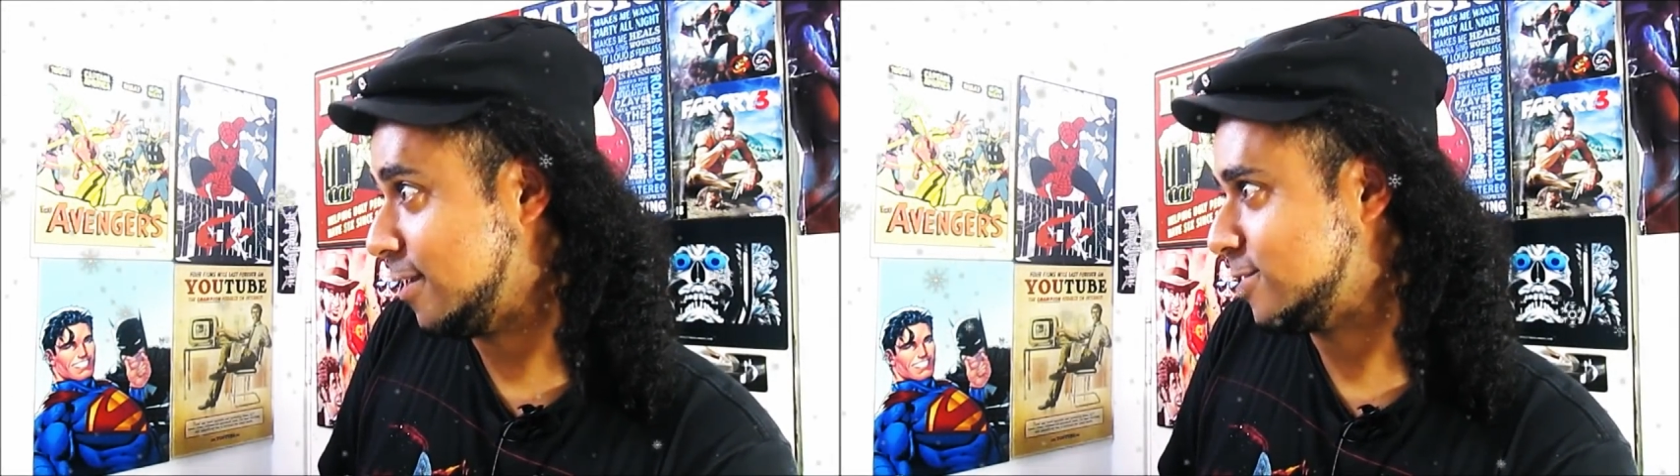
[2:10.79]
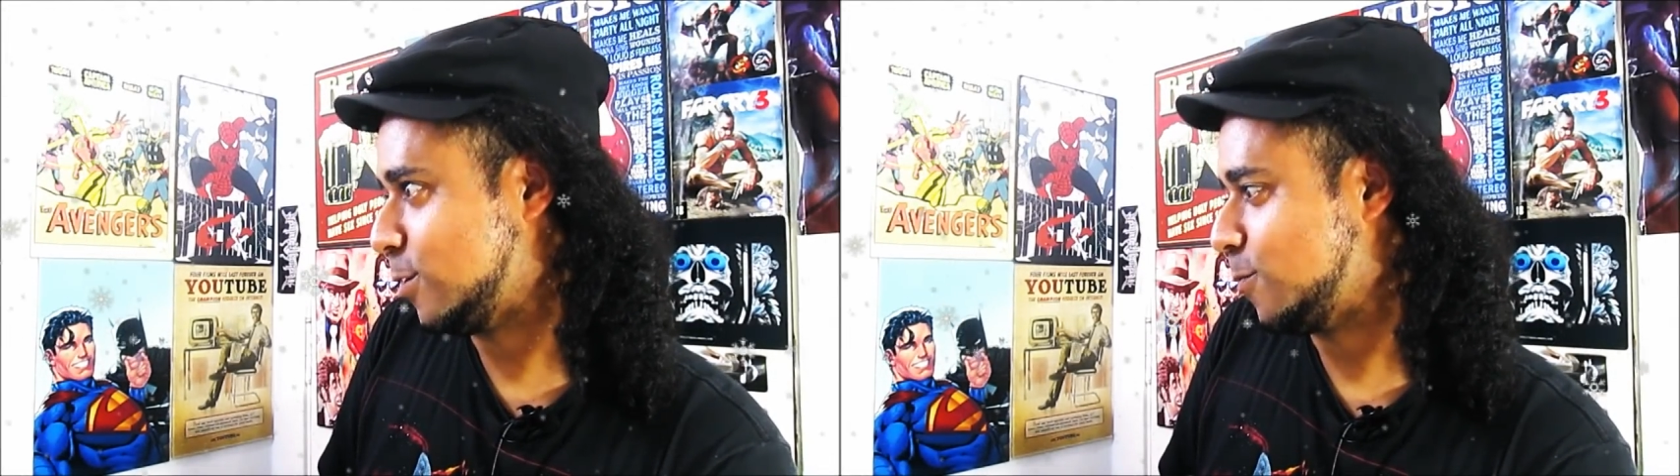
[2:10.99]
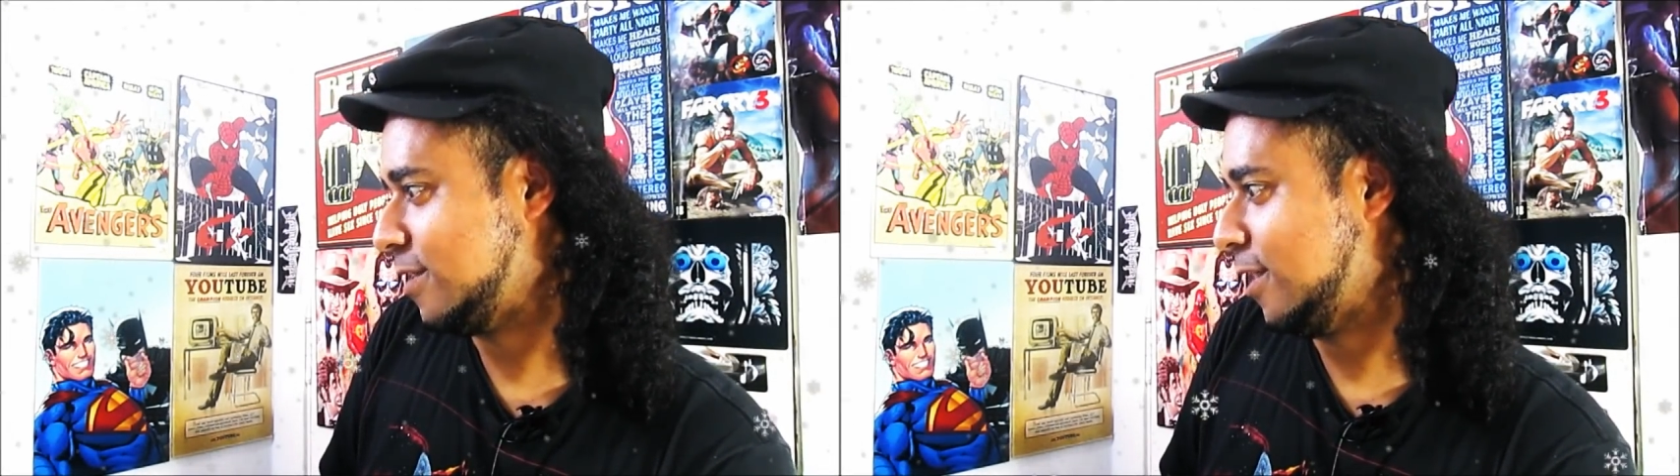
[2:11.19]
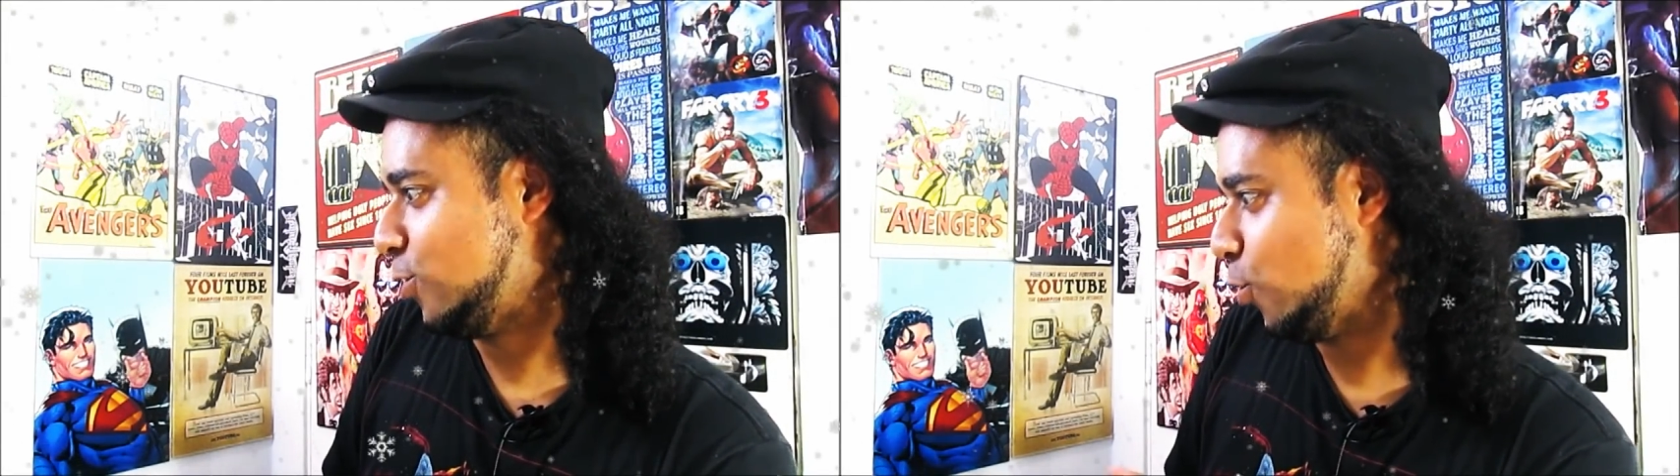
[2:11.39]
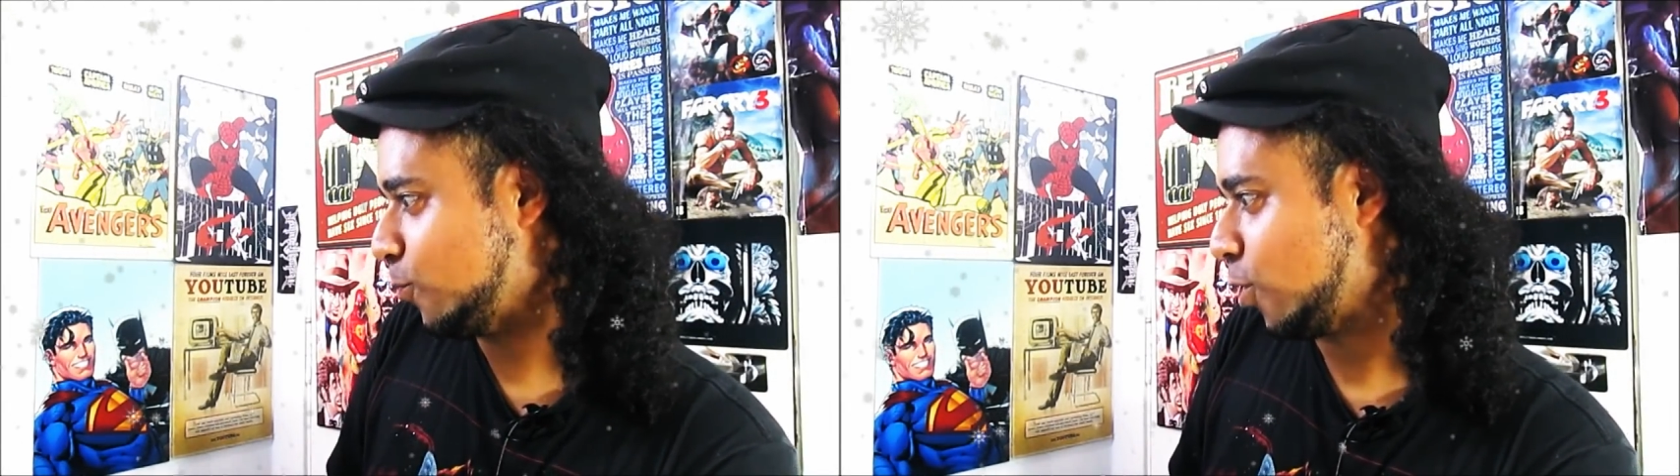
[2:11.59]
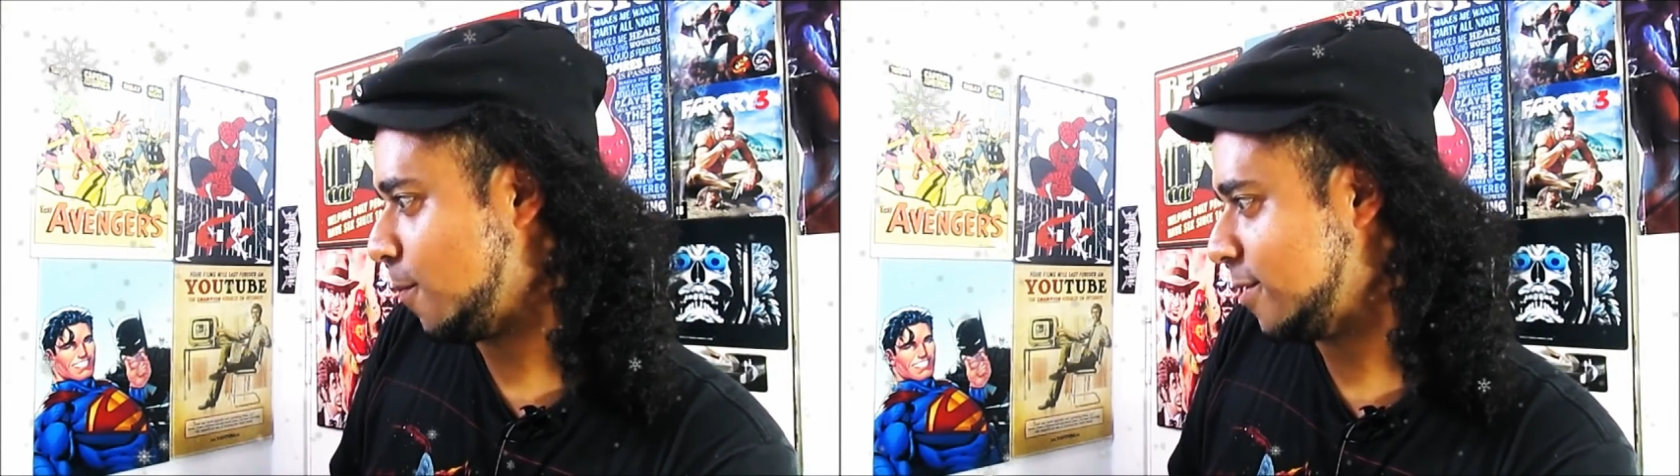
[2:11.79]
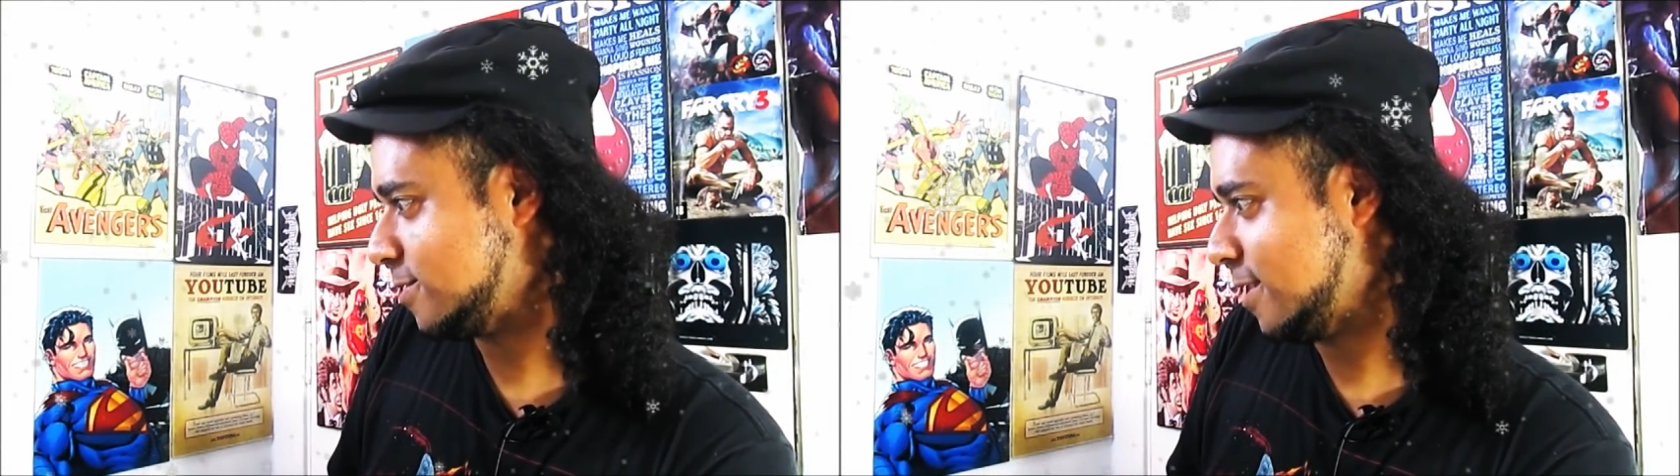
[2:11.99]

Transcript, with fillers: It's something that you promise